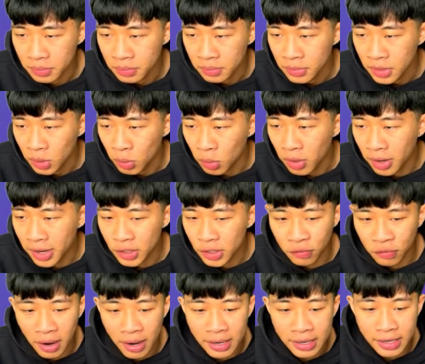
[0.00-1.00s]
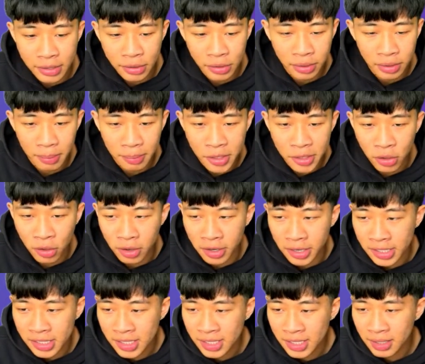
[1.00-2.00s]
What is Fran doing? I'm
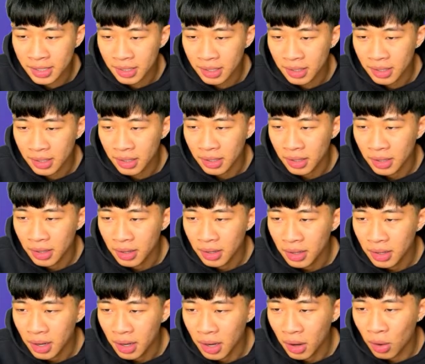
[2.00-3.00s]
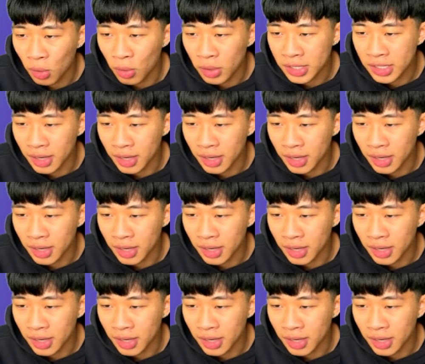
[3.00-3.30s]
curious. I always love